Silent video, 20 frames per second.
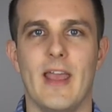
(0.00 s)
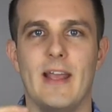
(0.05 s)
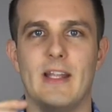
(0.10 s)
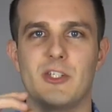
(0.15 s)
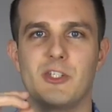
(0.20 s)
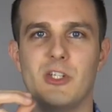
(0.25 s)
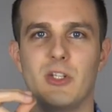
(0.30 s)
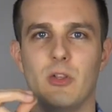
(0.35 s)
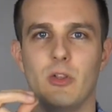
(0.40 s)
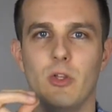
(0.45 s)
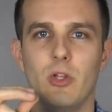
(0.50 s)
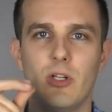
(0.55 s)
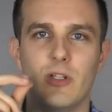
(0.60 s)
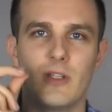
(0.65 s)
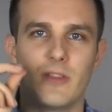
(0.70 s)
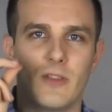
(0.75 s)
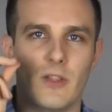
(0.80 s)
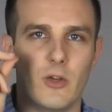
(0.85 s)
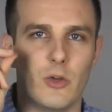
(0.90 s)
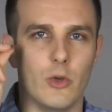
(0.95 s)
And she looked
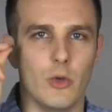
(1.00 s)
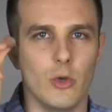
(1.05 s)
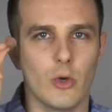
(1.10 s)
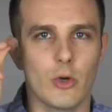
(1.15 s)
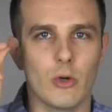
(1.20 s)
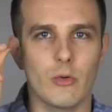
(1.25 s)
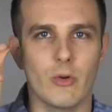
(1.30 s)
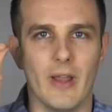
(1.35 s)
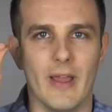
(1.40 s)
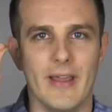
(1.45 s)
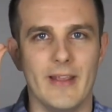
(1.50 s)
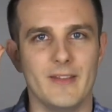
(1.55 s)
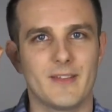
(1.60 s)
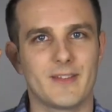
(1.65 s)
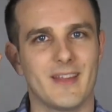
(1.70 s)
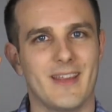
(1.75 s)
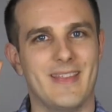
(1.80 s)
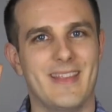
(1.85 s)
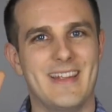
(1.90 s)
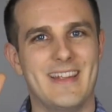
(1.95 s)
at the
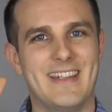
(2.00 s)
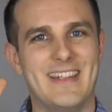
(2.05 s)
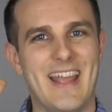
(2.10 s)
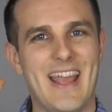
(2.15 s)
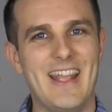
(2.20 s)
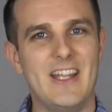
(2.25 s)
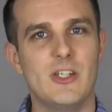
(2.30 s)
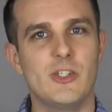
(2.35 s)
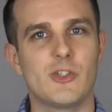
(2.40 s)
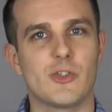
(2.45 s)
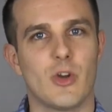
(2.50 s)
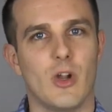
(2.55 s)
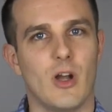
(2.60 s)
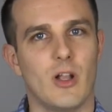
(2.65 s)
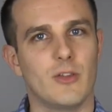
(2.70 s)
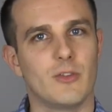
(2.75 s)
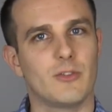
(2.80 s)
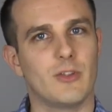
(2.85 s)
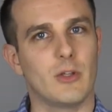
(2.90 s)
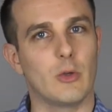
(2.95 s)
neurites and the
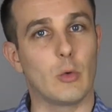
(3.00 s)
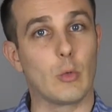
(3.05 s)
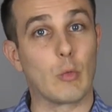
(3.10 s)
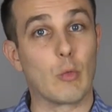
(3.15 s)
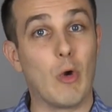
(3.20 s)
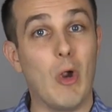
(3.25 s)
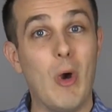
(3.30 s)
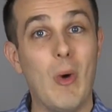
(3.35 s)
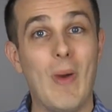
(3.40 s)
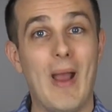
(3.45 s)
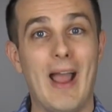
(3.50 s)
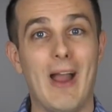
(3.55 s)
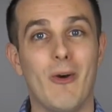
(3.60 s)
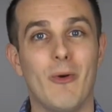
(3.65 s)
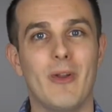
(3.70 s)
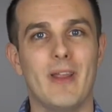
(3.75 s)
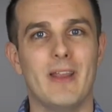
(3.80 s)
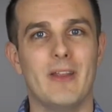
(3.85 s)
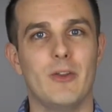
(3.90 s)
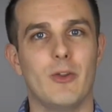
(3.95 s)
dendrons that grow
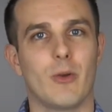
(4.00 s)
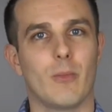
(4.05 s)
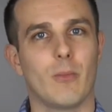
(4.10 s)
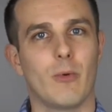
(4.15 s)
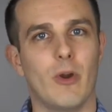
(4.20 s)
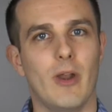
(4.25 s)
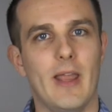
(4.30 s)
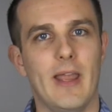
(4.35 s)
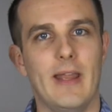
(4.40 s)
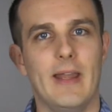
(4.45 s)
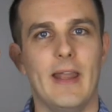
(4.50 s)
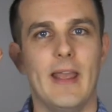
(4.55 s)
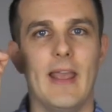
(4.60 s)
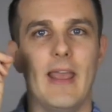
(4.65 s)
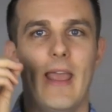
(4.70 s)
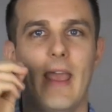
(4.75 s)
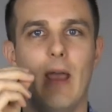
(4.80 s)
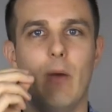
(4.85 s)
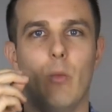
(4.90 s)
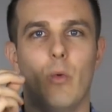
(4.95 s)
out in your brain.
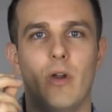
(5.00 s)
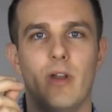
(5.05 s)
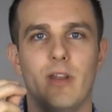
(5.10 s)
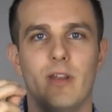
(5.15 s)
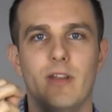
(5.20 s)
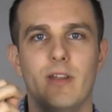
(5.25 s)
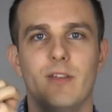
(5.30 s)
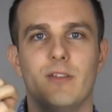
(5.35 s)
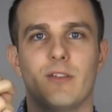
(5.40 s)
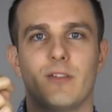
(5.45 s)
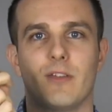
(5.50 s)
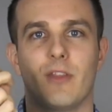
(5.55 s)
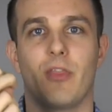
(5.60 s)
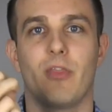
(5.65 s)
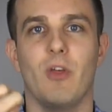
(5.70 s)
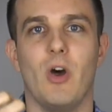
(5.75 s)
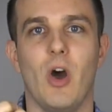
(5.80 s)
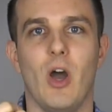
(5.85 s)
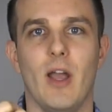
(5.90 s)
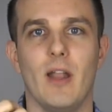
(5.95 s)
And what it is, it's a
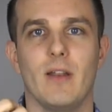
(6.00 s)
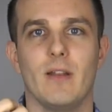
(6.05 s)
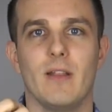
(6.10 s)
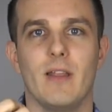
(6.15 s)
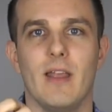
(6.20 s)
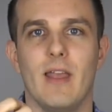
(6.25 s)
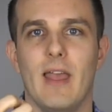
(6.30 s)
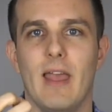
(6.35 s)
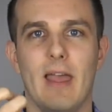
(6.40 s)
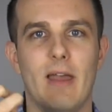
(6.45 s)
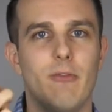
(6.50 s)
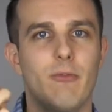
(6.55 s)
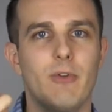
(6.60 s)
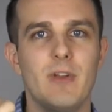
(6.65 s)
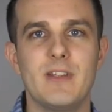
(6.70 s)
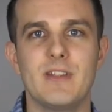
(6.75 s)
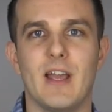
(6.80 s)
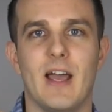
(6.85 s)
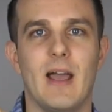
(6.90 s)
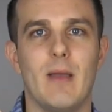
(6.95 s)
thought.
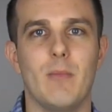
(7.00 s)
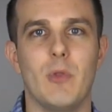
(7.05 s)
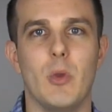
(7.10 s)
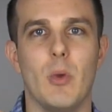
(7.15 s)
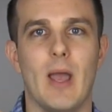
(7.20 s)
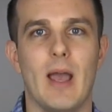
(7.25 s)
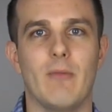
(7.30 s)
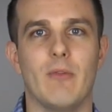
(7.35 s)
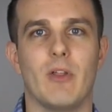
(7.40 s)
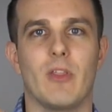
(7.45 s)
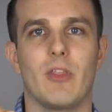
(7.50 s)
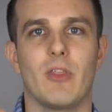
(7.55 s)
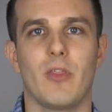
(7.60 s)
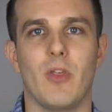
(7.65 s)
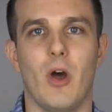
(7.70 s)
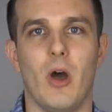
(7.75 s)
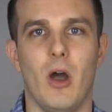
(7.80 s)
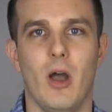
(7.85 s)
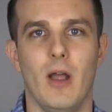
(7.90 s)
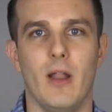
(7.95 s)
Every time you have a
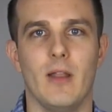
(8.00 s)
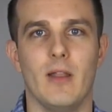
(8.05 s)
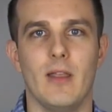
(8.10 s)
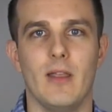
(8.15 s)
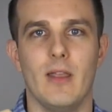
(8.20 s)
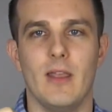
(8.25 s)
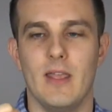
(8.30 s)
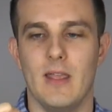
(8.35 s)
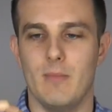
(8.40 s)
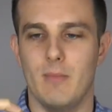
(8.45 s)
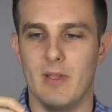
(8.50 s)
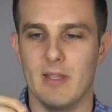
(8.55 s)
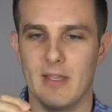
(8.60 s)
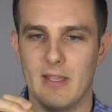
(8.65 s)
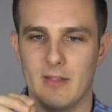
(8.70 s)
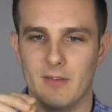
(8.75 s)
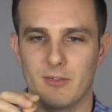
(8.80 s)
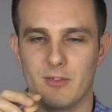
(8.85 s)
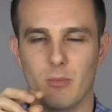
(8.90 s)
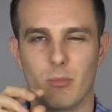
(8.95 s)
thought, it
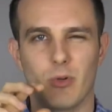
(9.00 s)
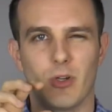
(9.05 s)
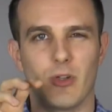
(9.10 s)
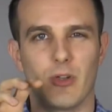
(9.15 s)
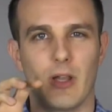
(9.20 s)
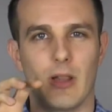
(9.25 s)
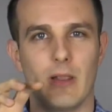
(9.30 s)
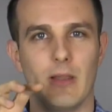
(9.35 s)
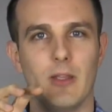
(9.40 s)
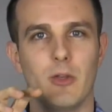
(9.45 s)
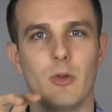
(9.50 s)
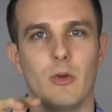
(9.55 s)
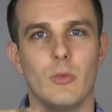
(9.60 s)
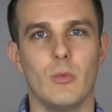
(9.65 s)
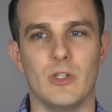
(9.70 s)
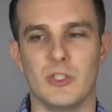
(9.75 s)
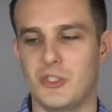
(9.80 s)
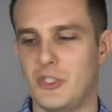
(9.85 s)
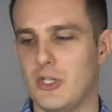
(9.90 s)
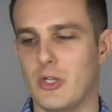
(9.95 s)
begins to build a little,
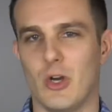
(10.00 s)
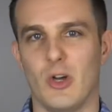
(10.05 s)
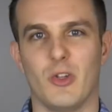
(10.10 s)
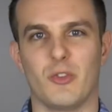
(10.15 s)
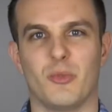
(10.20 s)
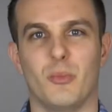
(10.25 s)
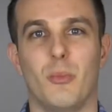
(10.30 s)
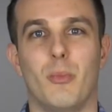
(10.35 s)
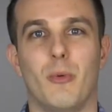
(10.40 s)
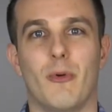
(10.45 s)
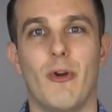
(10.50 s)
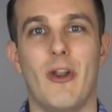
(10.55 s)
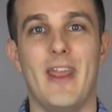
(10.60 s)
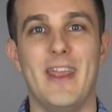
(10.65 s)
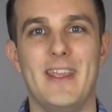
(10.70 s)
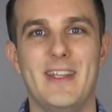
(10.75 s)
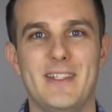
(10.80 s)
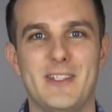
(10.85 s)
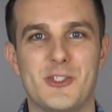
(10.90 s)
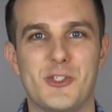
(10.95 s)
what she calls,
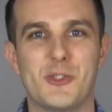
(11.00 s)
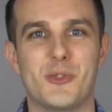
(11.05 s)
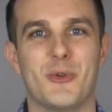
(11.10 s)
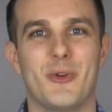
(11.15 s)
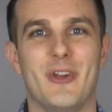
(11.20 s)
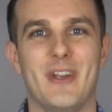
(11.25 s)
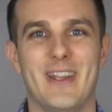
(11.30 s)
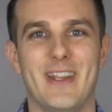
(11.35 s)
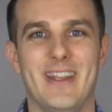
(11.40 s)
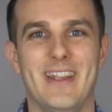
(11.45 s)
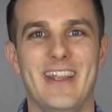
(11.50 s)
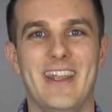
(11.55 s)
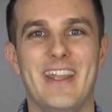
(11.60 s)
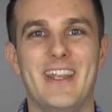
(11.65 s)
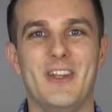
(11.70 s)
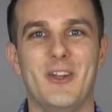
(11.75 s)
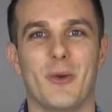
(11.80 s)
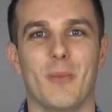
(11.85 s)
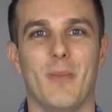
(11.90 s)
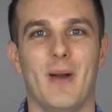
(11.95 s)
brain tree
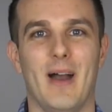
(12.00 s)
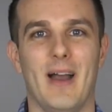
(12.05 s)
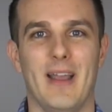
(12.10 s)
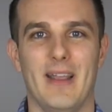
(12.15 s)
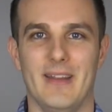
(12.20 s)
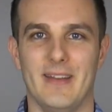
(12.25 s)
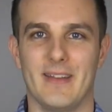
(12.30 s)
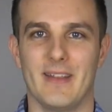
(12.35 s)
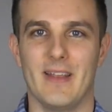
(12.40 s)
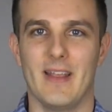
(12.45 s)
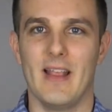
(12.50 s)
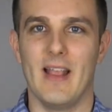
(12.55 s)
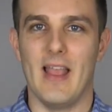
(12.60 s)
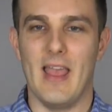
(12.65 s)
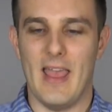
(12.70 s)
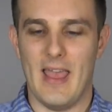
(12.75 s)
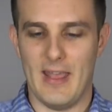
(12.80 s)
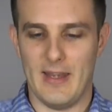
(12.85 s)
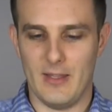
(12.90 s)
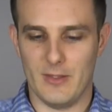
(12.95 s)
in your mind.
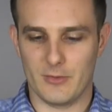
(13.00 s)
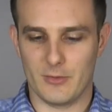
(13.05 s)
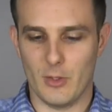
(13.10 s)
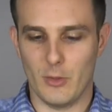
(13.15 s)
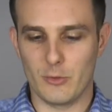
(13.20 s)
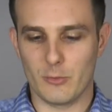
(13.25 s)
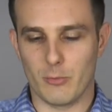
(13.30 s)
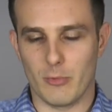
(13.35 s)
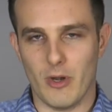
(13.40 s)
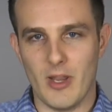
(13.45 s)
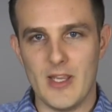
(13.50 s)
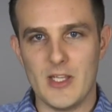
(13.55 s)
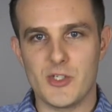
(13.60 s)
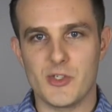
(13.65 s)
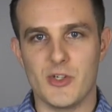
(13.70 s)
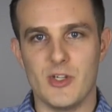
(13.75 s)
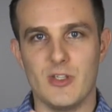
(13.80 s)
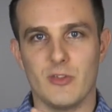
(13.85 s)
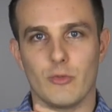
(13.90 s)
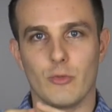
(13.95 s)
And as those brain
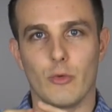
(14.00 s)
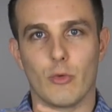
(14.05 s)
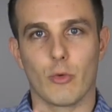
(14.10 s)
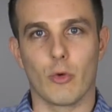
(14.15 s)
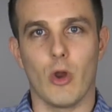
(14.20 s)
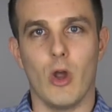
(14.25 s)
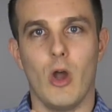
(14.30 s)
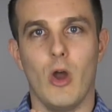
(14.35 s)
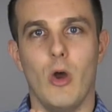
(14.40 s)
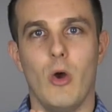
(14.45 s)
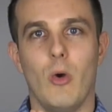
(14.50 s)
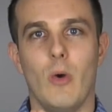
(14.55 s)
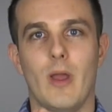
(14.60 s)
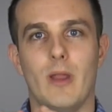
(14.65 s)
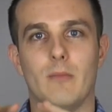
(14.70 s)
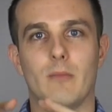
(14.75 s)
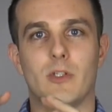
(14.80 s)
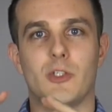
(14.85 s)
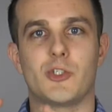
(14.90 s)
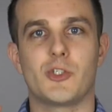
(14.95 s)
trees grow
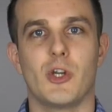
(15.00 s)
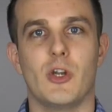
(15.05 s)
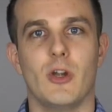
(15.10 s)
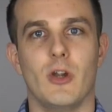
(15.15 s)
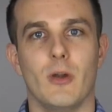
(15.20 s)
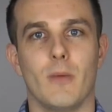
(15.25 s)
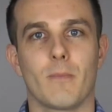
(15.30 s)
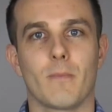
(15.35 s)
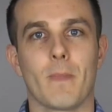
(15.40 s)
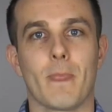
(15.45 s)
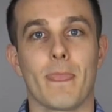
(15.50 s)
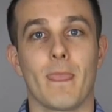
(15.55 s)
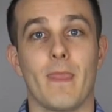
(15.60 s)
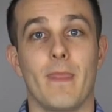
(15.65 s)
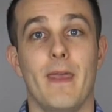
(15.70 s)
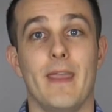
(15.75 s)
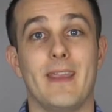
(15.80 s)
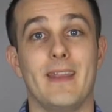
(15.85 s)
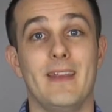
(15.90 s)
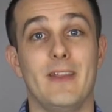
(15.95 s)
and mature,
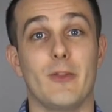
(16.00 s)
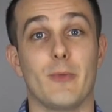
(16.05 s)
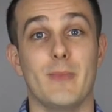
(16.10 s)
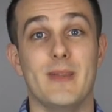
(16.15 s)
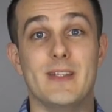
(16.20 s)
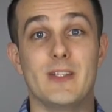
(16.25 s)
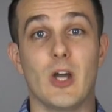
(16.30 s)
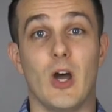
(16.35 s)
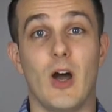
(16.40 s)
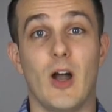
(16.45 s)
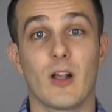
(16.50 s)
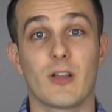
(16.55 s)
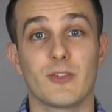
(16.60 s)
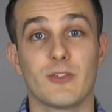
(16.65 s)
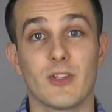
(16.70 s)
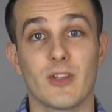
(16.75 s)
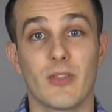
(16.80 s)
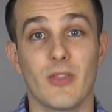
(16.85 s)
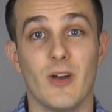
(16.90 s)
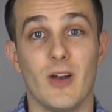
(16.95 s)
they can either be
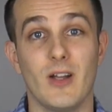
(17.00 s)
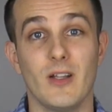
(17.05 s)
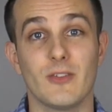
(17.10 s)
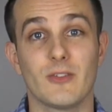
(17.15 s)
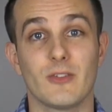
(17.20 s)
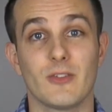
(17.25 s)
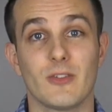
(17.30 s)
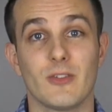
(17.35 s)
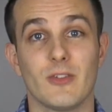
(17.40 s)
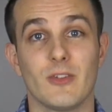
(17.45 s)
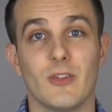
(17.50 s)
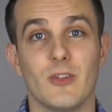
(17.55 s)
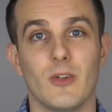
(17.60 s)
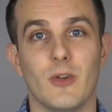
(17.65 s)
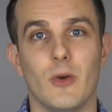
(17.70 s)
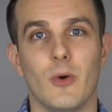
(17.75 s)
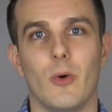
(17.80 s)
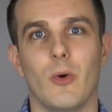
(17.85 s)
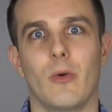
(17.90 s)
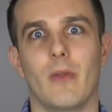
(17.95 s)
toxic thoughts
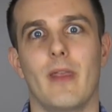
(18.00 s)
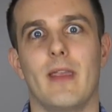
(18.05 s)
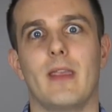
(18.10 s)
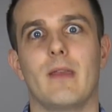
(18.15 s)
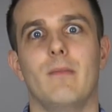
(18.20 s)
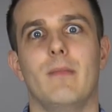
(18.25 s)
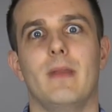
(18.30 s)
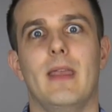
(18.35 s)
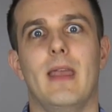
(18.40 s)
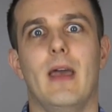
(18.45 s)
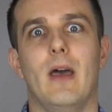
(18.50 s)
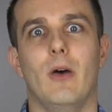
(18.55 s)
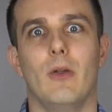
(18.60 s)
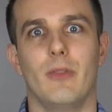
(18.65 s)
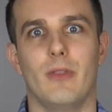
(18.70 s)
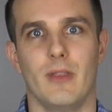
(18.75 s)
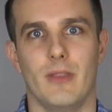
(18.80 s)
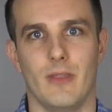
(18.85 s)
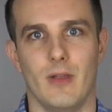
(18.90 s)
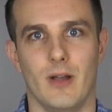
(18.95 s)
or they can be
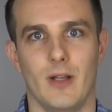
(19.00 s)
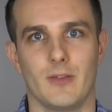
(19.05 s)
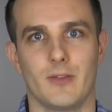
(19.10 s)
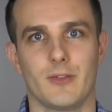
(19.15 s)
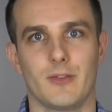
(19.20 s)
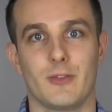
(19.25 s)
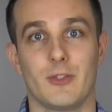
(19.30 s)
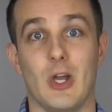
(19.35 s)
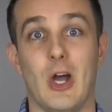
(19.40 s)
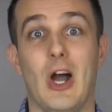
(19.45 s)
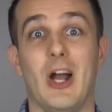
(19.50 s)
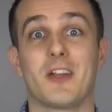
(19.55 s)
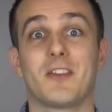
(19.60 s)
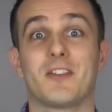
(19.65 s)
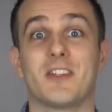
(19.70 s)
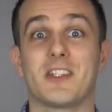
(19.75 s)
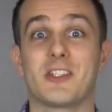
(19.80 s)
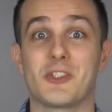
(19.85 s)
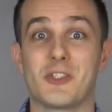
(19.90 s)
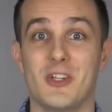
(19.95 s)
healthy thoughts.
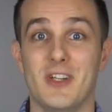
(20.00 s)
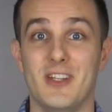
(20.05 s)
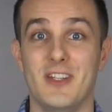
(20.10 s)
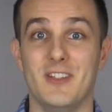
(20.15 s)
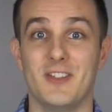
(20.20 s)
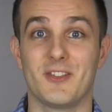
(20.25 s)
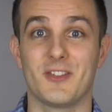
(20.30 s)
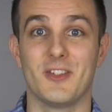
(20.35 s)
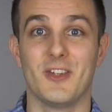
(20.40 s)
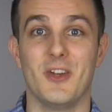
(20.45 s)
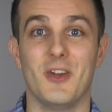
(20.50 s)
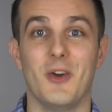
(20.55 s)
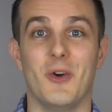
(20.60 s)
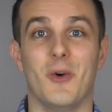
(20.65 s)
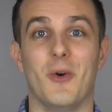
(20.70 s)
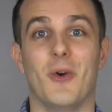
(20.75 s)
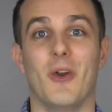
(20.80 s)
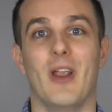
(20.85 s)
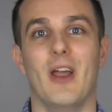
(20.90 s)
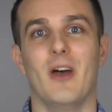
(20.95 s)
Toxic trees
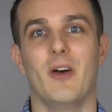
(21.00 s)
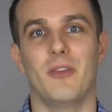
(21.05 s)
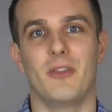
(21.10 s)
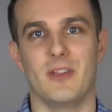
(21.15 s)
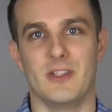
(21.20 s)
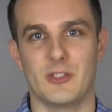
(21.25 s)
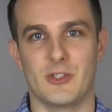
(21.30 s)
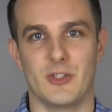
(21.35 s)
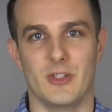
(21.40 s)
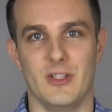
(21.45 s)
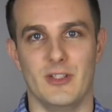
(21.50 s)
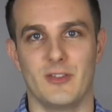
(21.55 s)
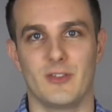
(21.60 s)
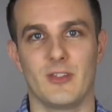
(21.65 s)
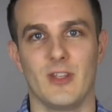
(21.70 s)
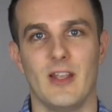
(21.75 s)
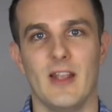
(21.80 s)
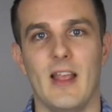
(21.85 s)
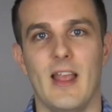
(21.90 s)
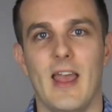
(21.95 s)
or healthy trees.